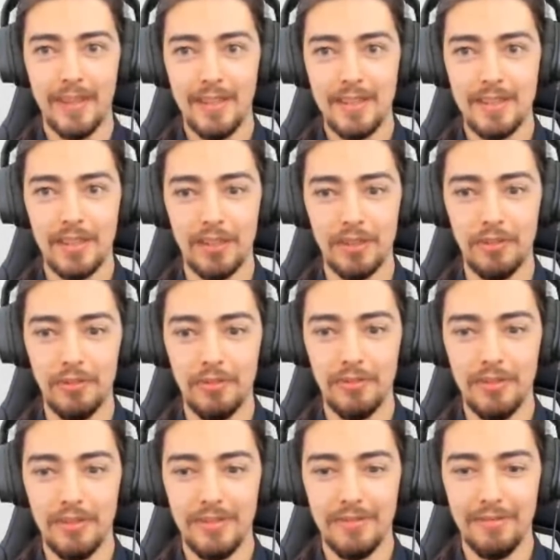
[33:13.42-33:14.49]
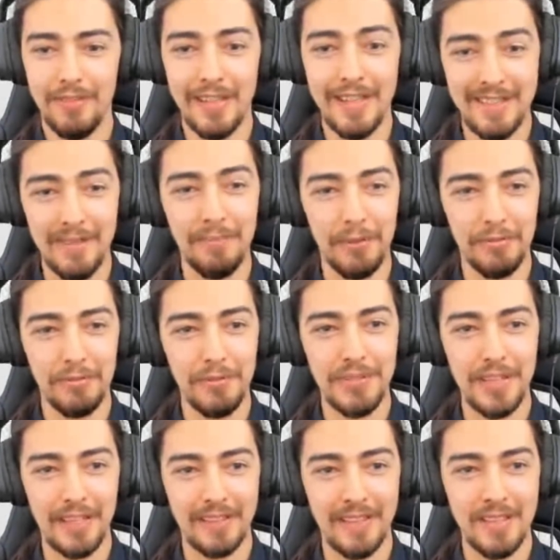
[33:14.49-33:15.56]
So really simple rules
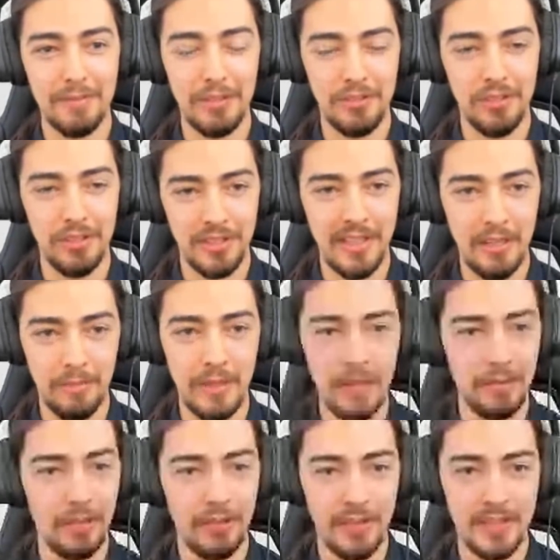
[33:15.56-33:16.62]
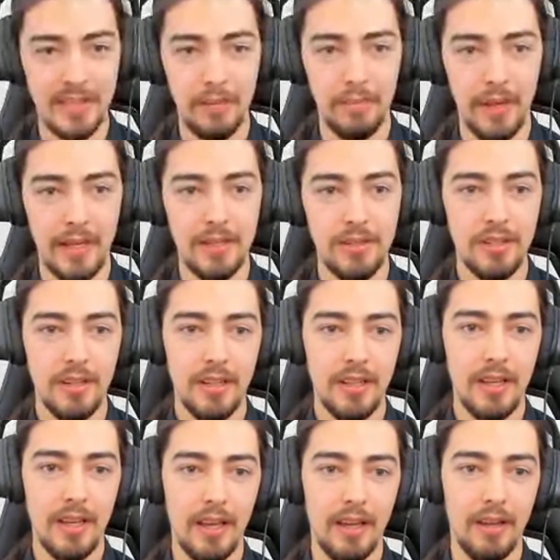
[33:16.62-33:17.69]
like this, which just keep people on the same page.
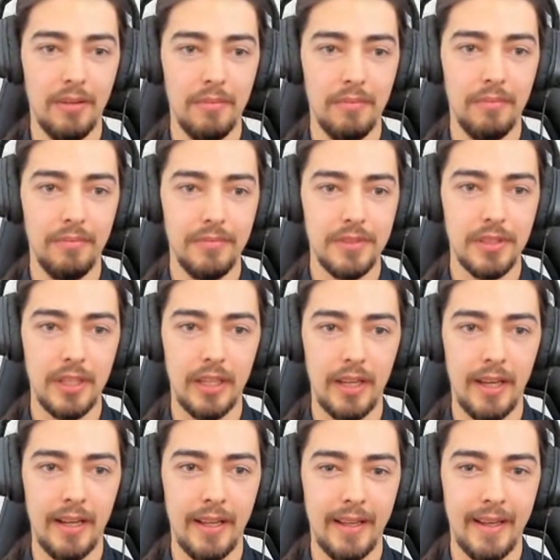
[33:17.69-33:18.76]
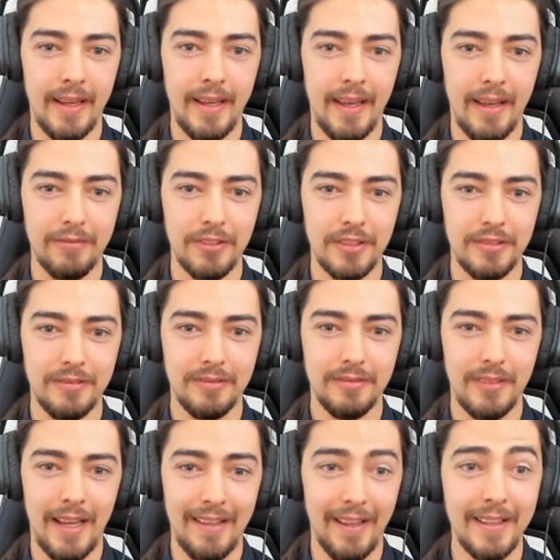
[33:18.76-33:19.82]
So yeah,
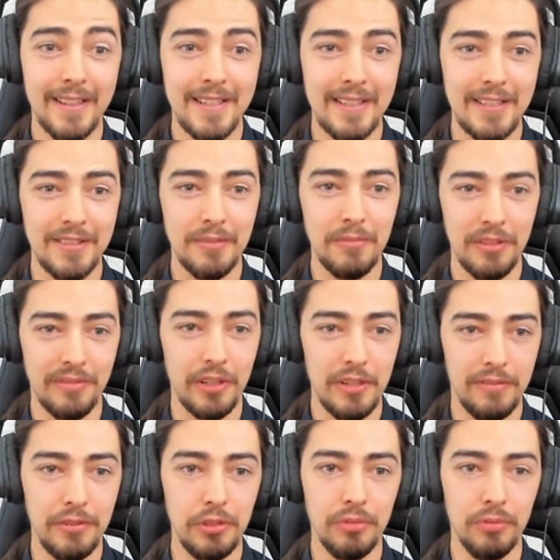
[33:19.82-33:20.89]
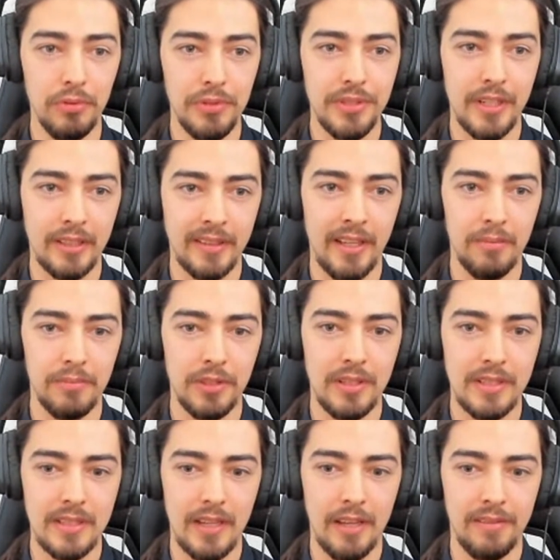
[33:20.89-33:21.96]
I like a system with very few rules like that,
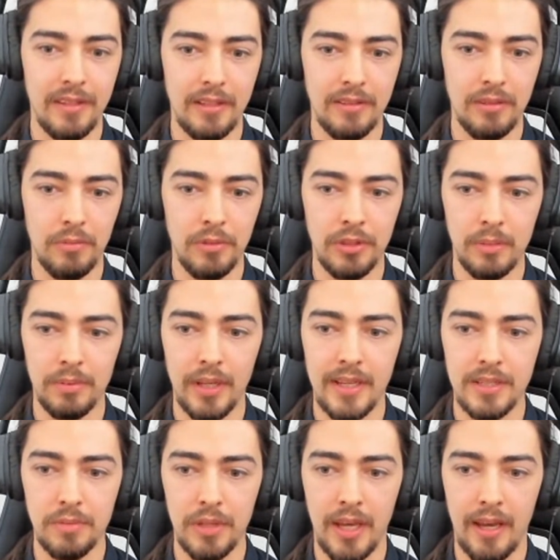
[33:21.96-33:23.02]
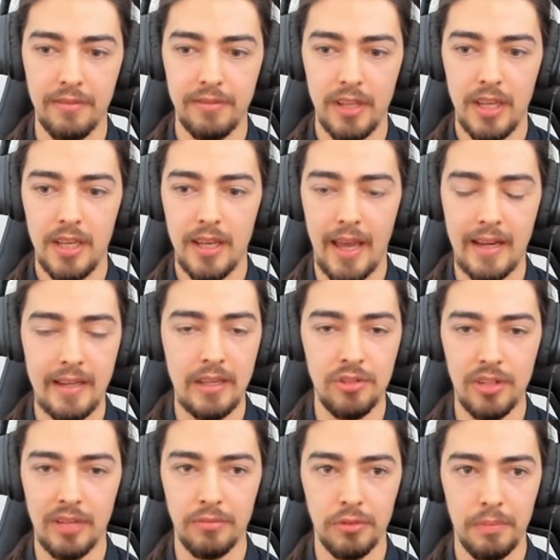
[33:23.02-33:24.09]
because I think that with the players we have, and in
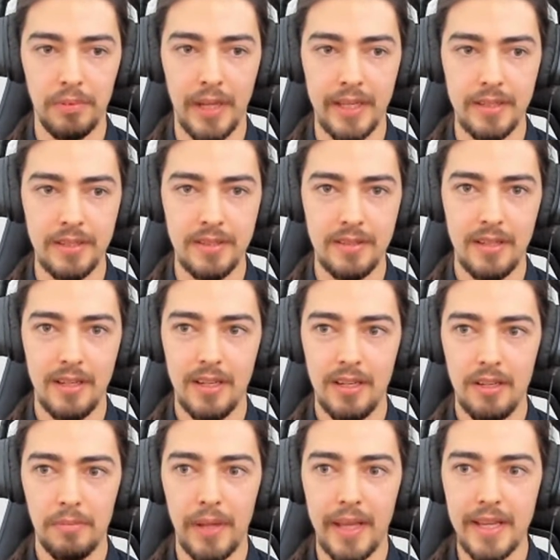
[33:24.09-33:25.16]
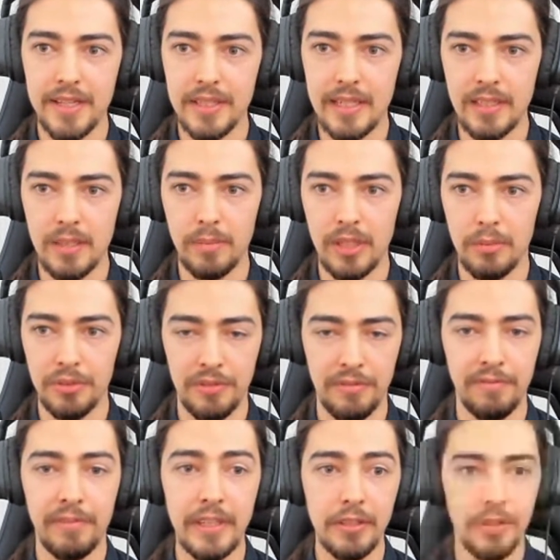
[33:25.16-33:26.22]
general, players need to be able to
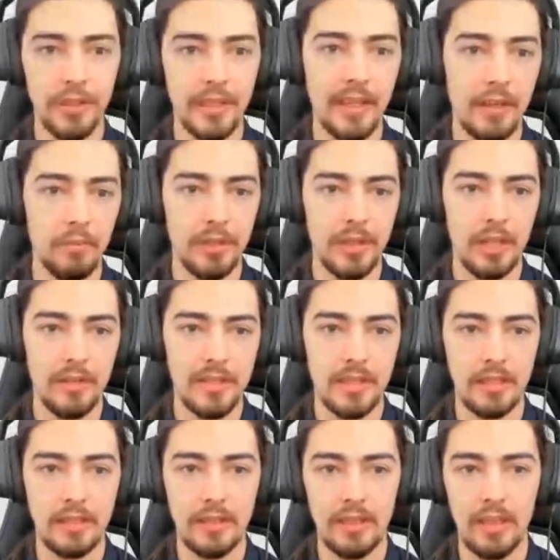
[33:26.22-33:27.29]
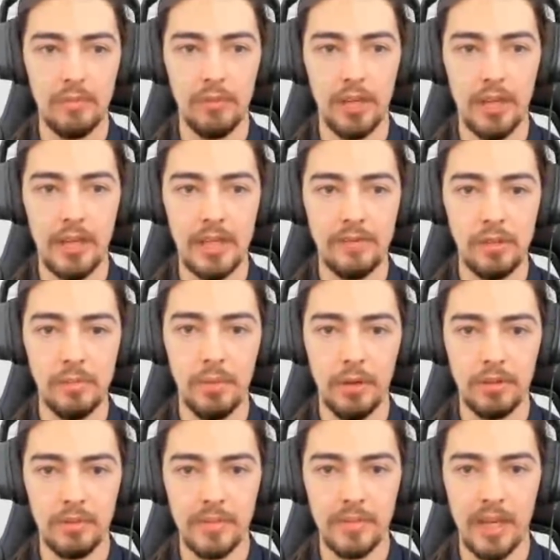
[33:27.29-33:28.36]
feel the game when they're inside the game, right? And if you
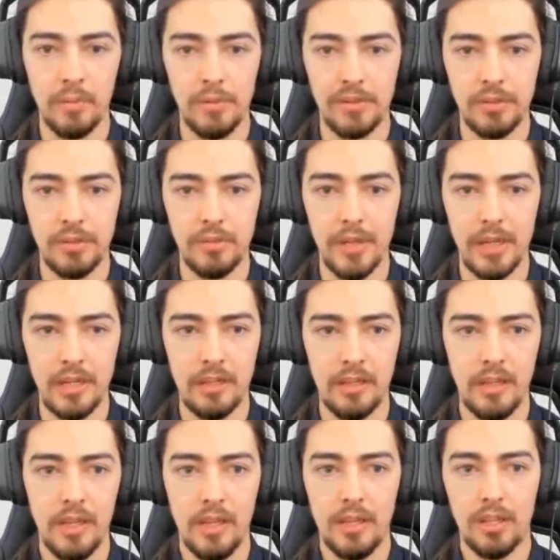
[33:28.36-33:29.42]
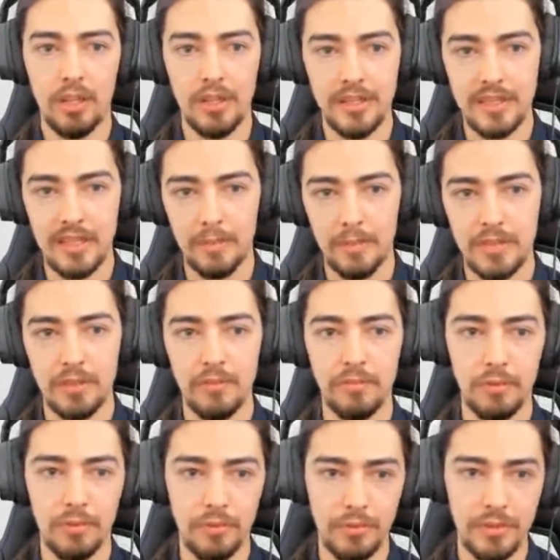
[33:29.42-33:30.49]
bog them down with too many concepts and
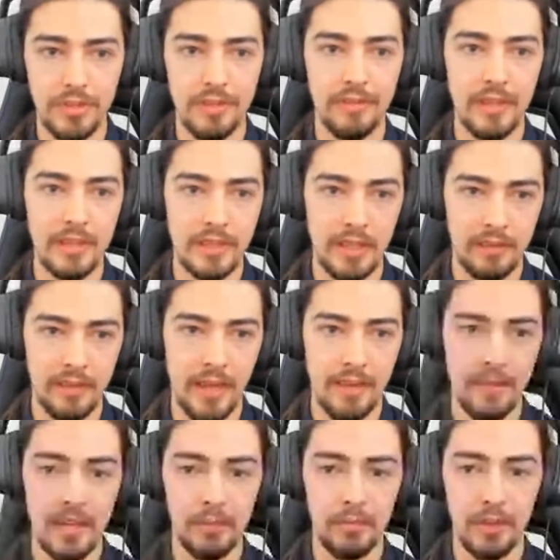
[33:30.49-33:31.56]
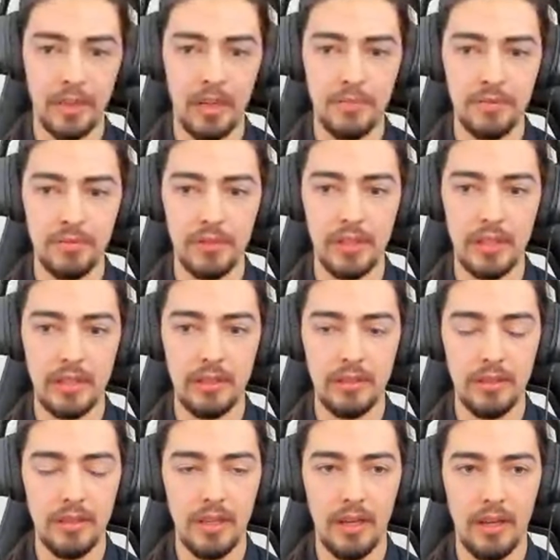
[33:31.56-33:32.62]
rules and things like that, then it becomes
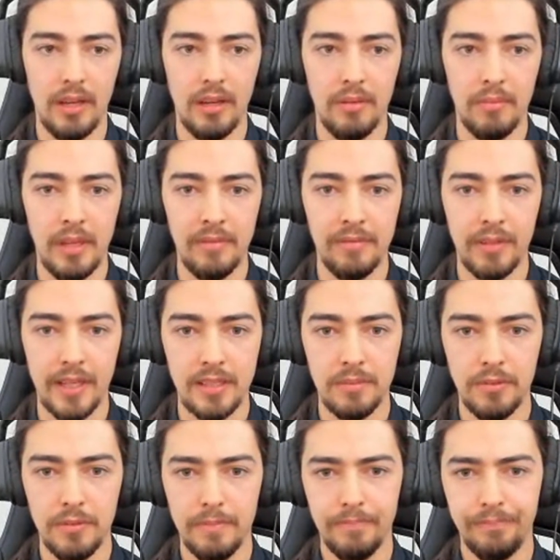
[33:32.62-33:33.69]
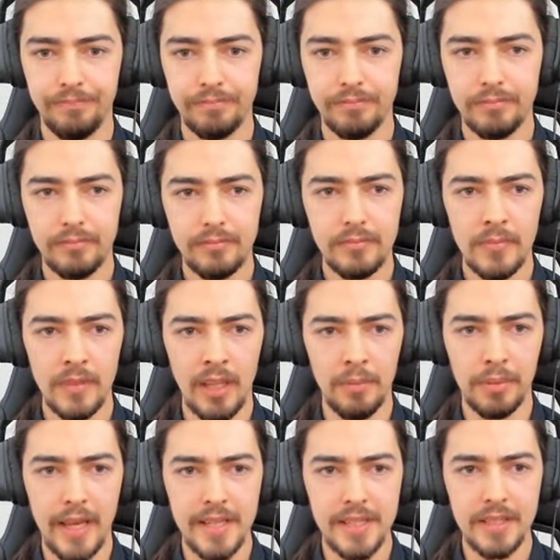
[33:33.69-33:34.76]
really inflexible.
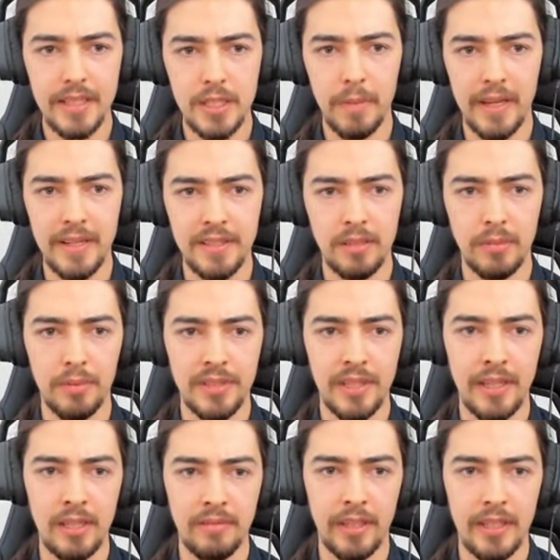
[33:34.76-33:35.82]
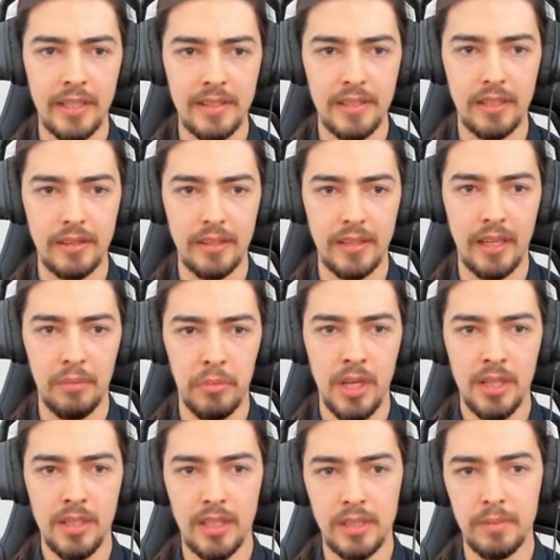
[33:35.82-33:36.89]
And players need space to be able to innovate inside the game
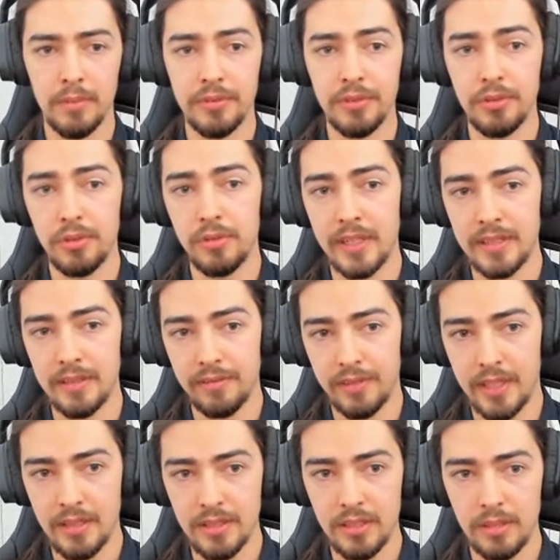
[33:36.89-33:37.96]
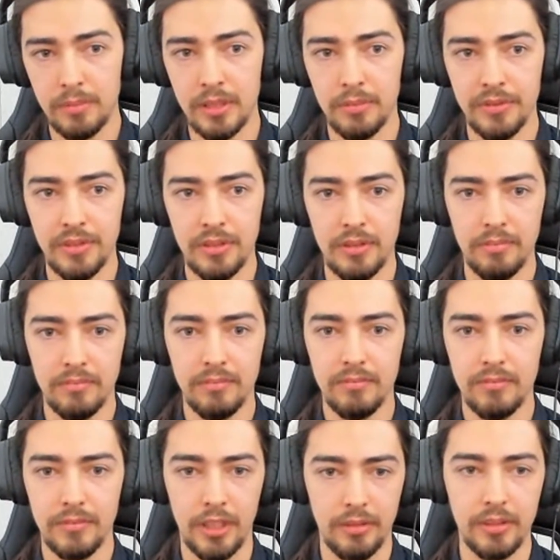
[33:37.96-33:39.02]
and to be able to do creative things, to be able to
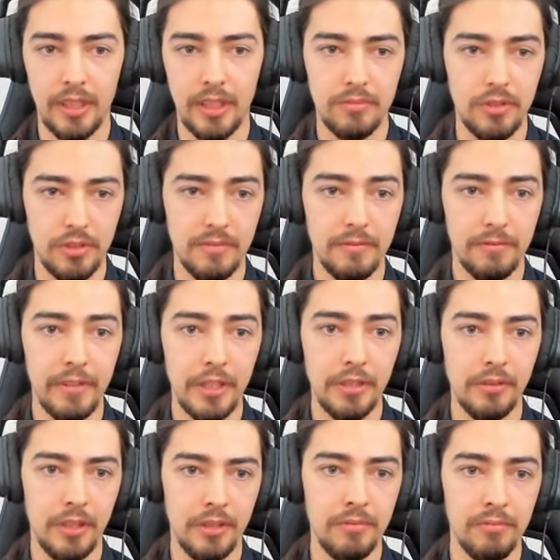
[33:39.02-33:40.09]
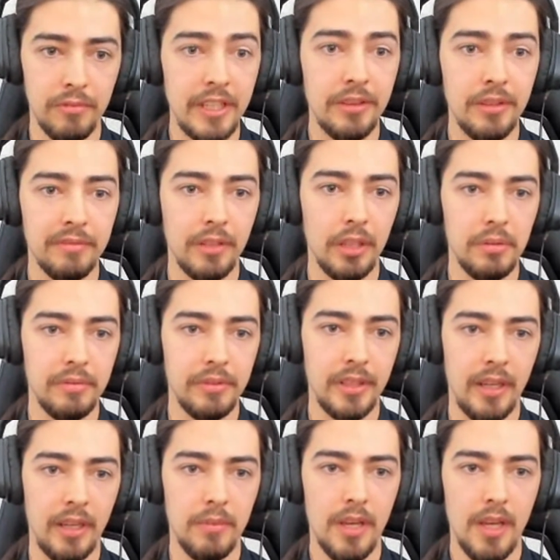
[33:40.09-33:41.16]
just feel and read the flow of the
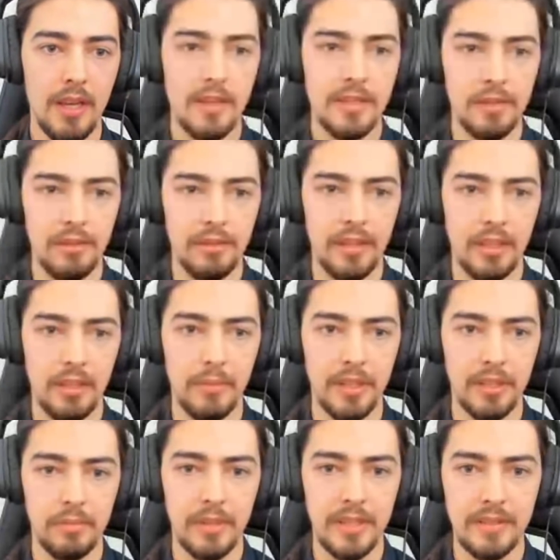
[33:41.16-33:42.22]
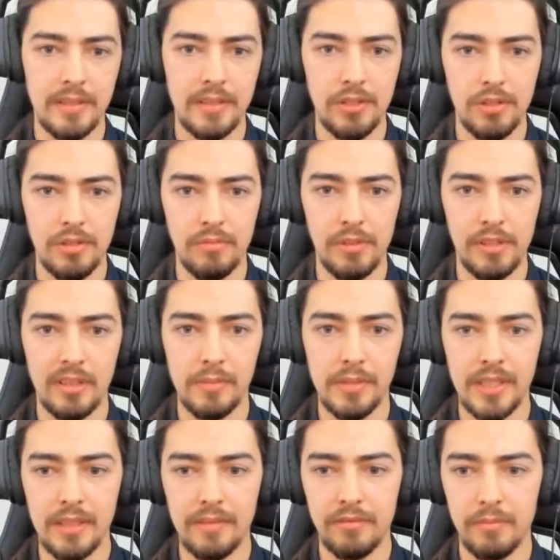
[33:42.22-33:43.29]
game so that they can make the best decision with
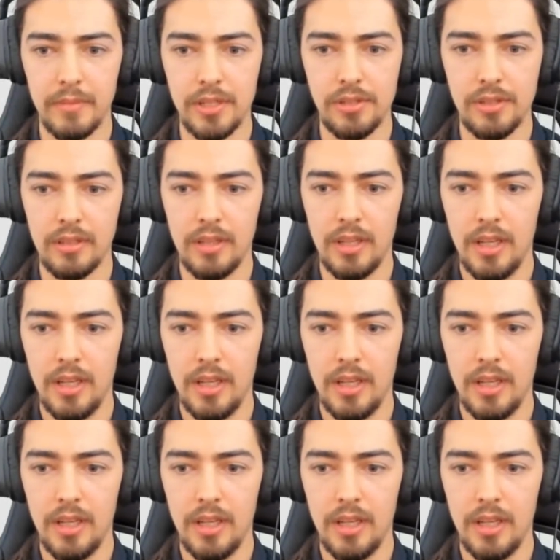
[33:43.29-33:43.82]
limited information.